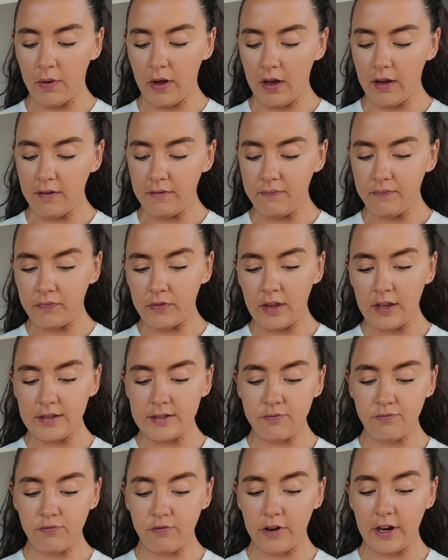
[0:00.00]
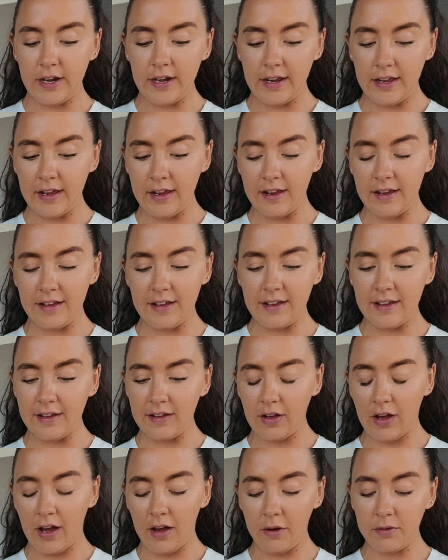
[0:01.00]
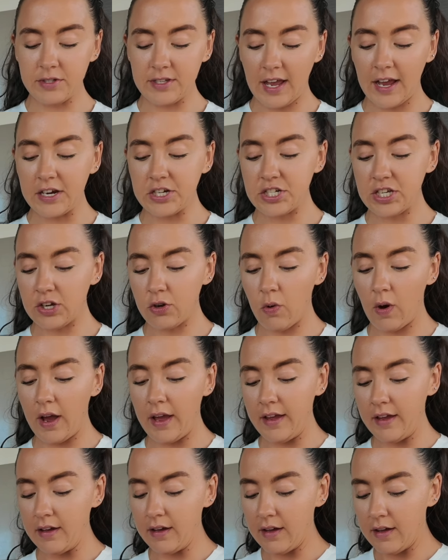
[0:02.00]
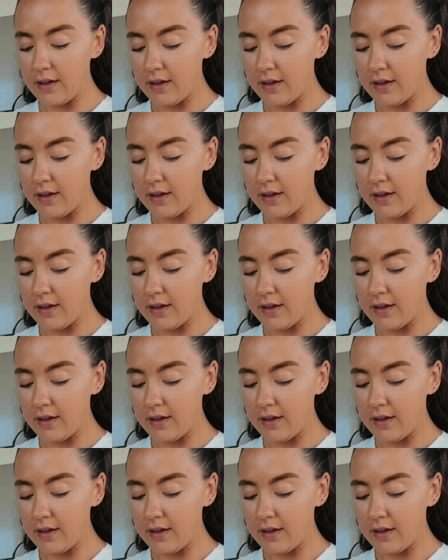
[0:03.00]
But it's really, I was actually quite